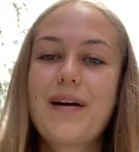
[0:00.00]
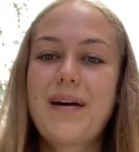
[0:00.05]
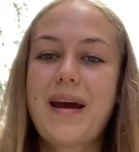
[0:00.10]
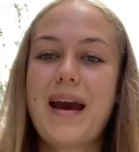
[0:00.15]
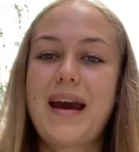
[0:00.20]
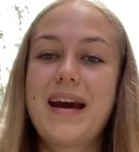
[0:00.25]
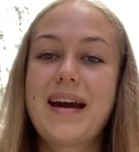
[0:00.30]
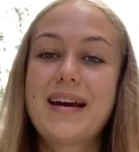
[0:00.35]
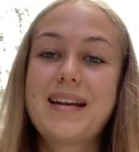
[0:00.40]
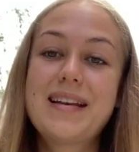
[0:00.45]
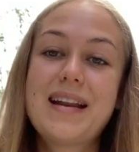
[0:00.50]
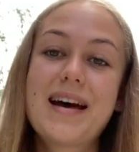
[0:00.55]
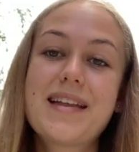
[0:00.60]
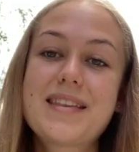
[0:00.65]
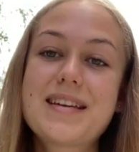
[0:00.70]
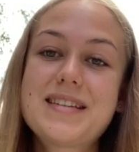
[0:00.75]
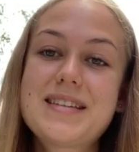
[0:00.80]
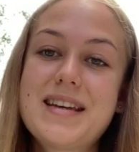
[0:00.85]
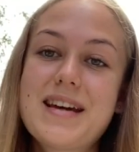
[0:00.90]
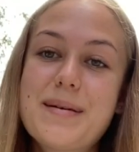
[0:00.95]
Okay,
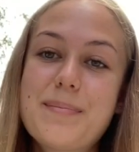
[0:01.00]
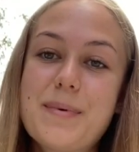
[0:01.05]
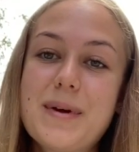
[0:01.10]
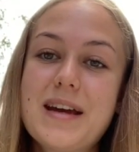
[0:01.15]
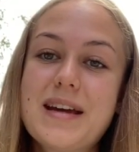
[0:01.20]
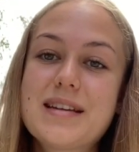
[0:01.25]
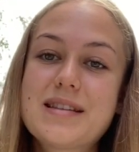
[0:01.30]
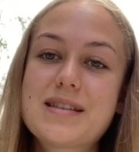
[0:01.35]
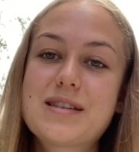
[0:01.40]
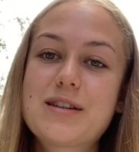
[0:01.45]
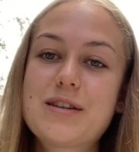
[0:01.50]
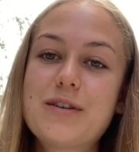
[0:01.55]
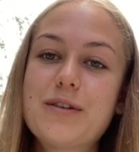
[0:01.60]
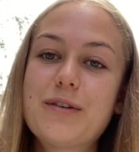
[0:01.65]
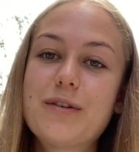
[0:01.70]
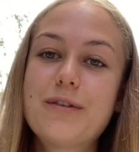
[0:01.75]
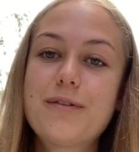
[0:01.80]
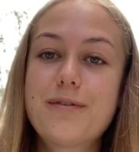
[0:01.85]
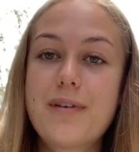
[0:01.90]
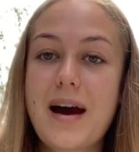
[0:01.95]
another tip is
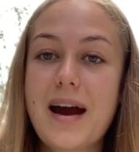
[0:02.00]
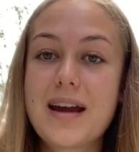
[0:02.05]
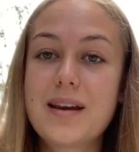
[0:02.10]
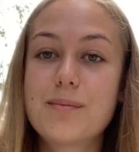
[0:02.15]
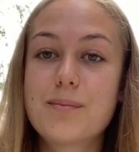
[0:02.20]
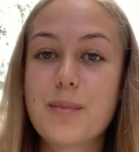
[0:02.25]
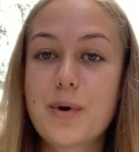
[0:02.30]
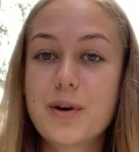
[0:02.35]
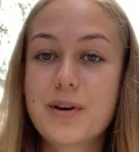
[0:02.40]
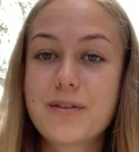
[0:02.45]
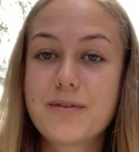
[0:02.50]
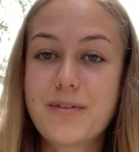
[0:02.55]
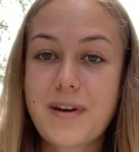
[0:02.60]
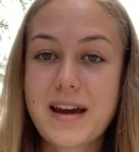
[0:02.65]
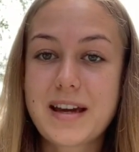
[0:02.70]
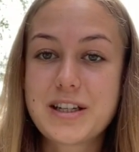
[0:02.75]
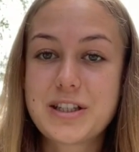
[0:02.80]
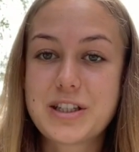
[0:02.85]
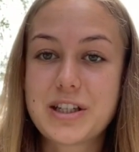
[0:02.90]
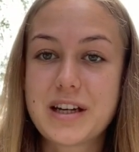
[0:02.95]
to find
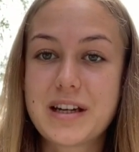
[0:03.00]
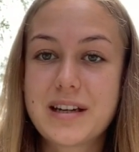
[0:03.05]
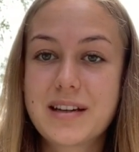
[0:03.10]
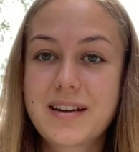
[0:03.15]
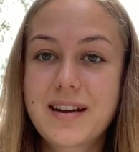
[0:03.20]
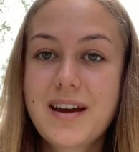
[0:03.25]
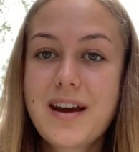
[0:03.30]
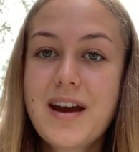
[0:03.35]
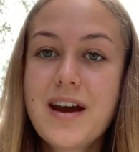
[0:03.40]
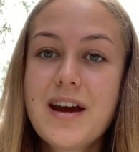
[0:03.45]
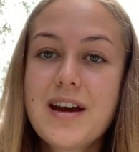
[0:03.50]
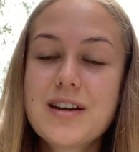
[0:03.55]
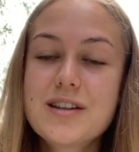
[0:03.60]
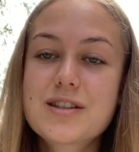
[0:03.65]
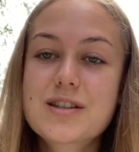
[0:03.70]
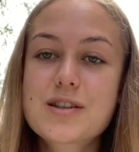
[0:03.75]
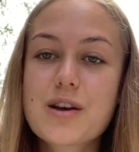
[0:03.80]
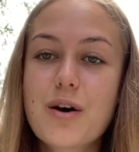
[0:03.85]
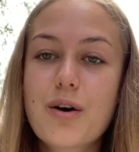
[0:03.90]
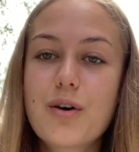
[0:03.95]
motivation.
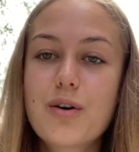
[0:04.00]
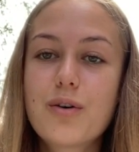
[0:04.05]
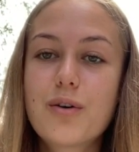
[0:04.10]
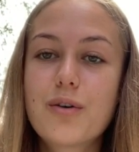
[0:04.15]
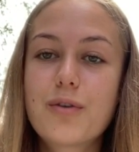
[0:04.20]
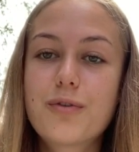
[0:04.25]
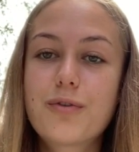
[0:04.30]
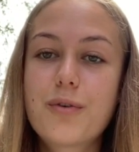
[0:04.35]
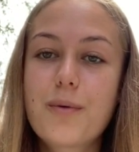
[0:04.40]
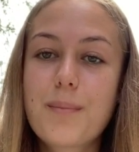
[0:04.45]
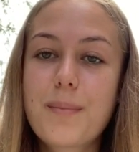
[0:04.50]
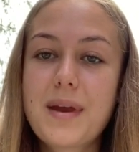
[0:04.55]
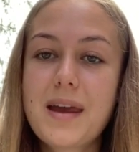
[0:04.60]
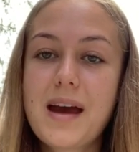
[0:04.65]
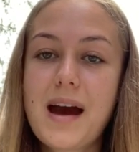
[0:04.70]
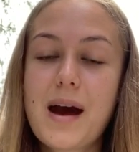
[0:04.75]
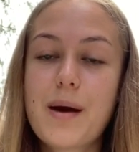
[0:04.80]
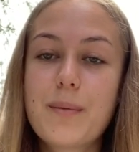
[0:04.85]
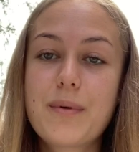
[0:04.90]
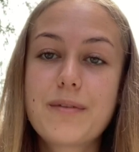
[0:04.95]
So for me,
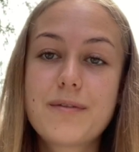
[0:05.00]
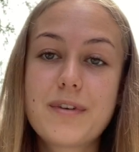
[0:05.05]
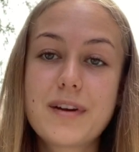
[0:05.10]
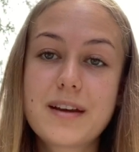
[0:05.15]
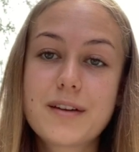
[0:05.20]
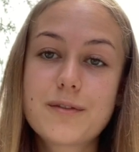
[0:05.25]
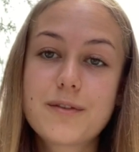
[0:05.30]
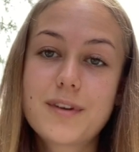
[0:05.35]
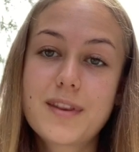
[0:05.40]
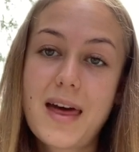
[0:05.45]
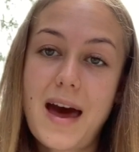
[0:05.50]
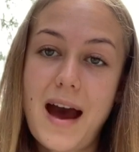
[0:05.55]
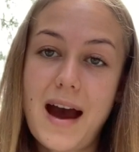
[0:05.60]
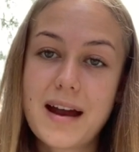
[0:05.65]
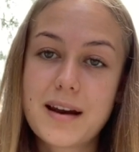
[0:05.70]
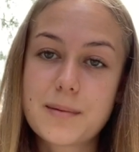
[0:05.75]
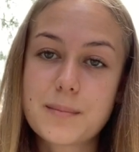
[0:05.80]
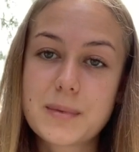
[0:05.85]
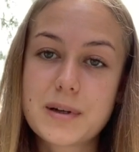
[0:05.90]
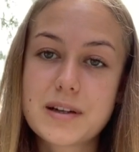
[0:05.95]
I went vegan for the
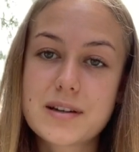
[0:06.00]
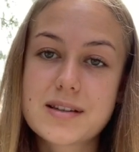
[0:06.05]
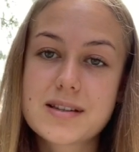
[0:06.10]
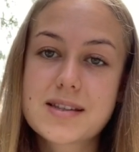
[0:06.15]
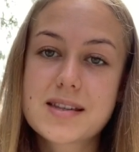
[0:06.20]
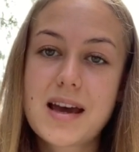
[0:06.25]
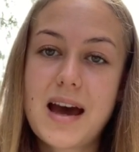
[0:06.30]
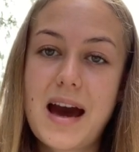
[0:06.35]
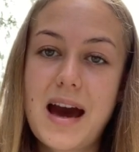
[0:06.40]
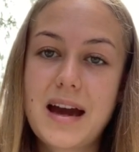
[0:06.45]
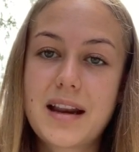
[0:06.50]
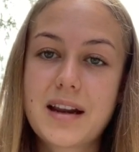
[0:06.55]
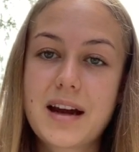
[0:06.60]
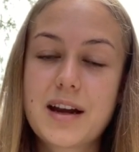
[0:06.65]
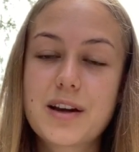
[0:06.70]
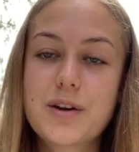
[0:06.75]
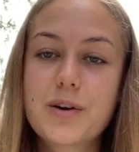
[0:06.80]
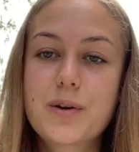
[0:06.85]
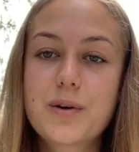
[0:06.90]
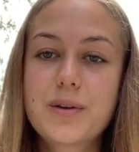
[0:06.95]
animals, and
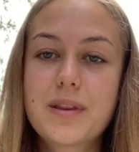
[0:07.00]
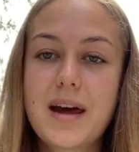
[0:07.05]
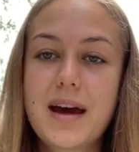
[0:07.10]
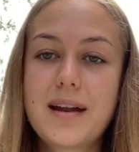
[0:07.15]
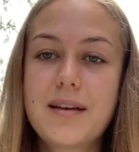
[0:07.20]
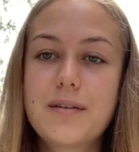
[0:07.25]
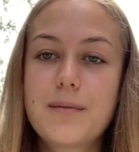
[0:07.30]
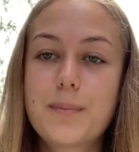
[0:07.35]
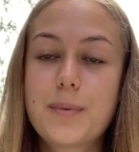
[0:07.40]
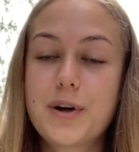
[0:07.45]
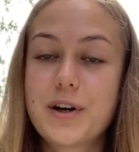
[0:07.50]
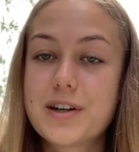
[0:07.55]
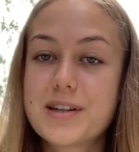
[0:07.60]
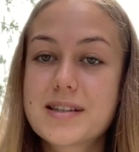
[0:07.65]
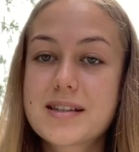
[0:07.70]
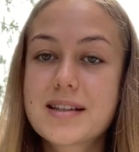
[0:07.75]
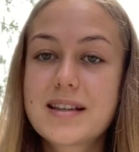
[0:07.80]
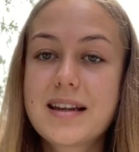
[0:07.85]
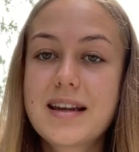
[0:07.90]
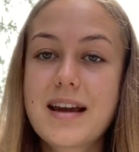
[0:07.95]
I know that
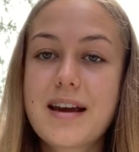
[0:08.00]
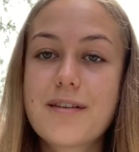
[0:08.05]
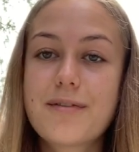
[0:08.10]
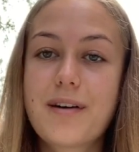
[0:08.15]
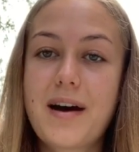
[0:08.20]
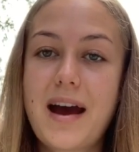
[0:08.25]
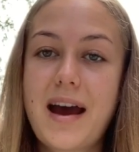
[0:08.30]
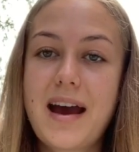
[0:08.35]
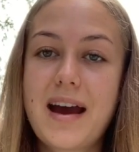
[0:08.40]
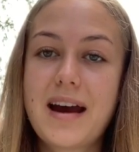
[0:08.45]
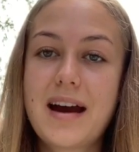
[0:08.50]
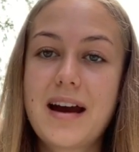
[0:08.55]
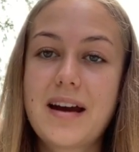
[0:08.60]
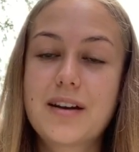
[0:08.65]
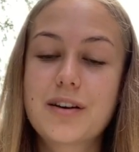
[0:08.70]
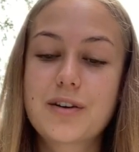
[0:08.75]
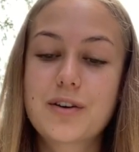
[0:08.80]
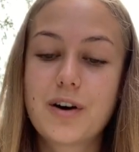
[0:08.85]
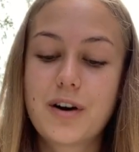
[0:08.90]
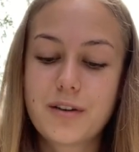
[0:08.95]
personally if I
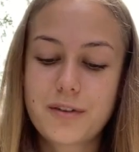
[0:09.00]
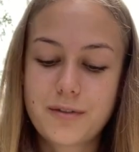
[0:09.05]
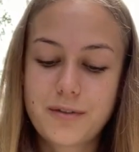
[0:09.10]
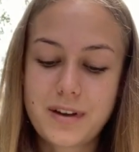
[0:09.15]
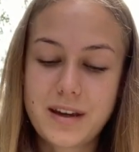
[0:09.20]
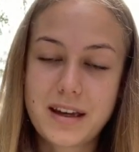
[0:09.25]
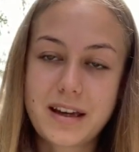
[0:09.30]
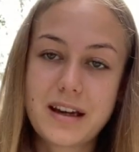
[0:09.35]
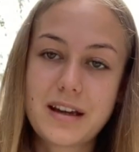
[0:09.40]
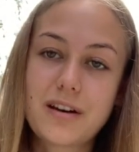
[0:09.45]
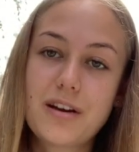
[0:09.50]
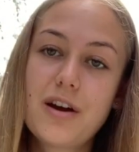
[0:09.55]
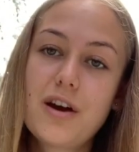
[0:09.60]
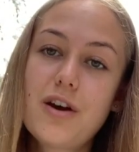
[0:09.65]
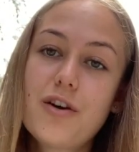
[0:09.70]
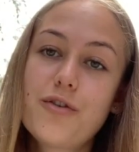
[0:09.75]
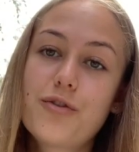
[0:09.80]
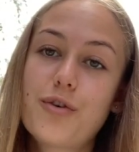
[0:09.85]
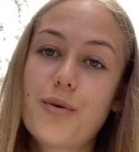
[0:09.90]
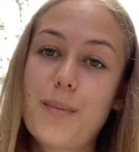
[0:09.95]
had gone vegan
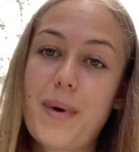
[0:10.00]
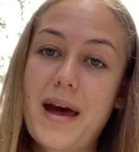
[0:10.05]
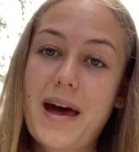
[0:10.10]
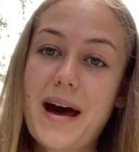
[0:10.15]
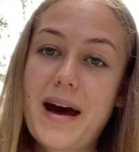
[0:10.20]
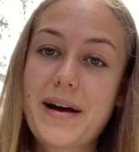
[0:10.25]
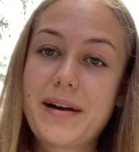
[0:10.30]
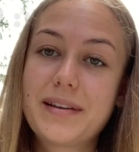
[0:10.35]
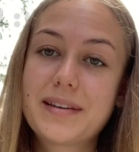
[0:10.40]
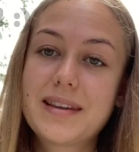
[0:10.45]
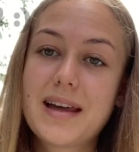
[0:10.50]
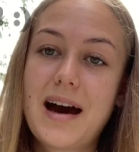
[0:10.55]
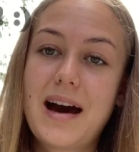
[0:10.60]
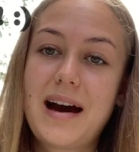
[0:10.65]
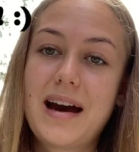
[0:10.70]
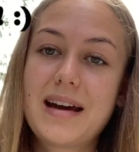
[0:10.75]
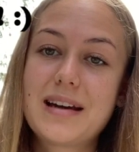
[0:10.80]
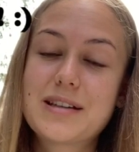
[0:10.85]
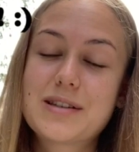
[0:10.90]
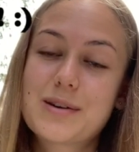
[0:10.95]
for my health,
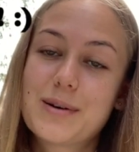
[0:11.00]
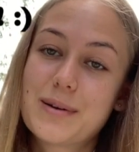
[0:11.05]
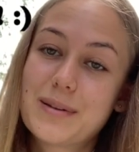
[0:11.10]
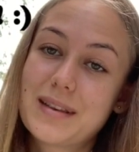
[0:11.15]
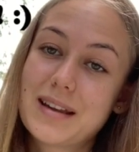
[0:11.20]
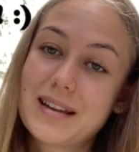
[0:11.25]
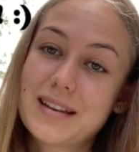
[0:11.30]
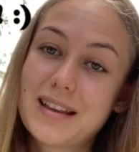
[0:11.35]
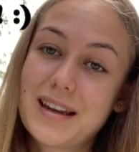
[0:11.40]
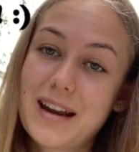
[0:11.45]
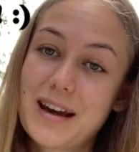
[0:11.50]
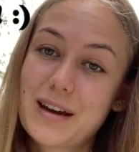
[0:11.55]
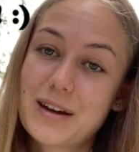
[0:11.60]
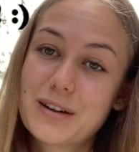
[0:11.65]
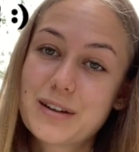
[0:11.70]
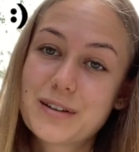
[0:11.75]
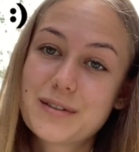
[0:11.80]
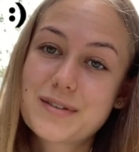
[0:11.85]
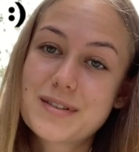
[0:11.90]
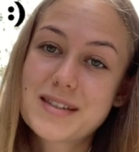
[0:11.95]
I don't think that I
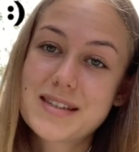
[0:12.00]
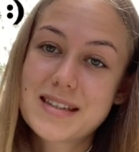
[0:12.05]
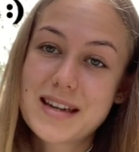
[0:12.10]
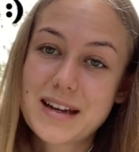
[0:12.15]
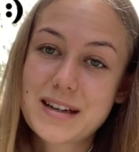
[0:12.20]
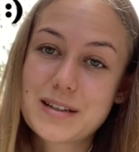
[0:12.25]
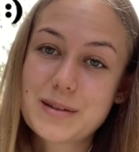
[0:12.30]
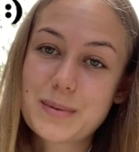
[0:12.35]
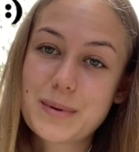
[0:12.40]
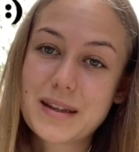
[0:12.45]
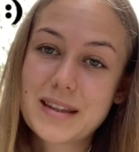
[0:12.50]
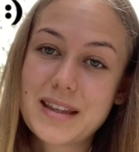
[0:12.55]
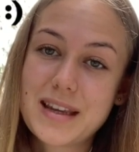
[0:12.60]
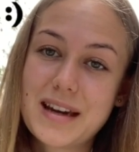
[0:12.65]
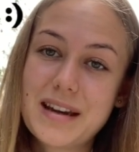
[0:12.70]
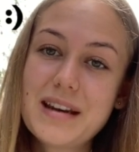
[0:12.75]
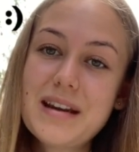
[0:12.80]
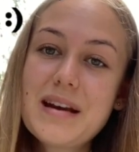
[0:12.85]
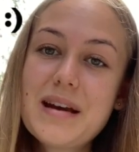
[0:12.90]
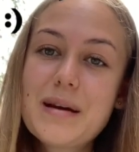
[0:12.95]
could have stuck with
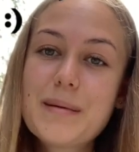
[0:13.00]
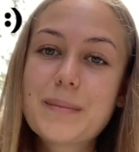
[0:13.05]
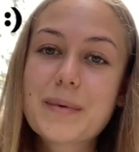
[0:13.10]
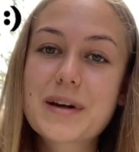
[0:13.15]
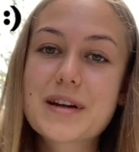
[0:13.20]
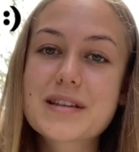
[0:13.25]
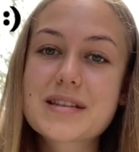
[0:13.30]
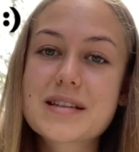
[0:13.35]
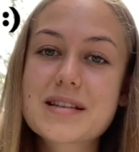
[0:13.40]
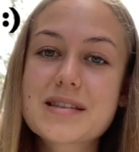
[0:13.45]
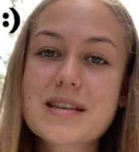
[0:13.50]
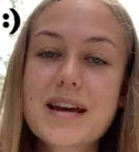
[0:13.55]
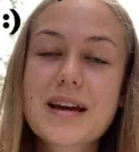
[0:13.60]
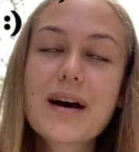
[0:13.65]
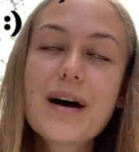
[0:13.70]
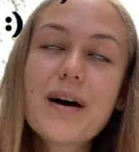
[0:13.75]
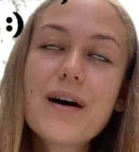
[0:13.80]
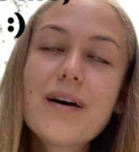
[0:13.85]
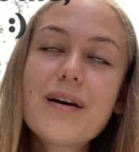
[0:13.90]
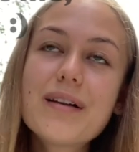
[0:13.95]
it, because it's like,
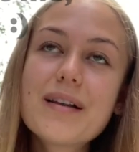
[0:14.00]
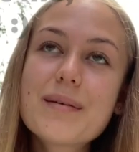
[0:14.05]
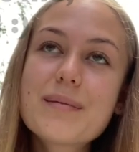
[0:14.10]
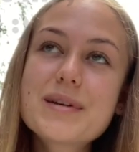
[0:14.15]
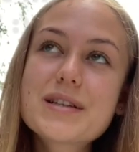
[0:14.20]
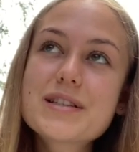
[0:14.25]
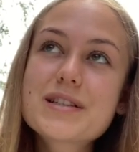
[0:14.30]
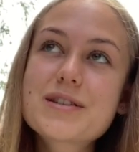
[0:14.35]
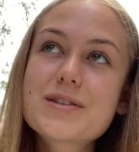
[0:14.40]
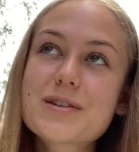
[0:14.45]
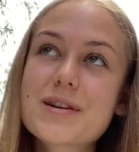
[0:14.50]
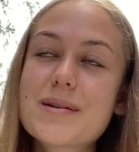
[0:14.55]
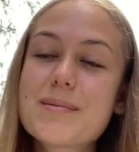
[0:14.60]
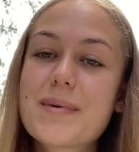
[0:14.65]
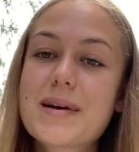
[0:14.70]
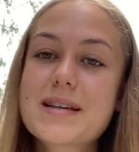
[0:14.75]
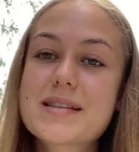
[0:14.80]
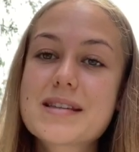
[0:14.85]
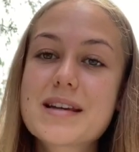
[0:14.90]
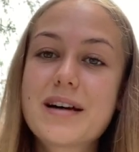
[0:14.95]
oh, let me just treat
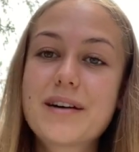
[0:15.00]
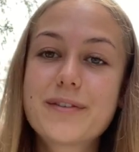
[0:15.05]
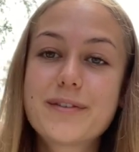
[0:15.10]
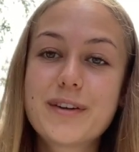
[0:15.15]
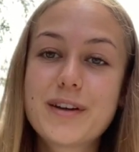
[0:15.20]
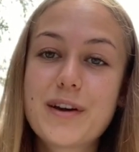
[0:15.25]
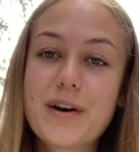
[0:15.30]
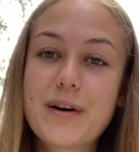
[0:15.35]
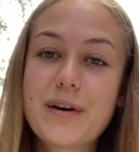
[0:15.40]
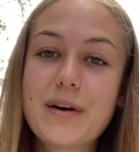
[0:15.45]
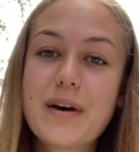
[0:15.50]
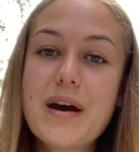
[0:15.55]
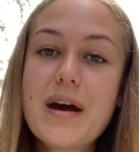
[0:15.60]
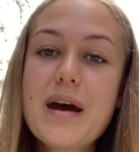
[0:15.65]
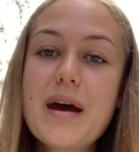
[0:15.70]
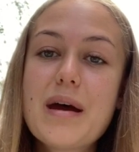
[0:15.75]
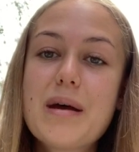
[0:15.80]
myself, you know.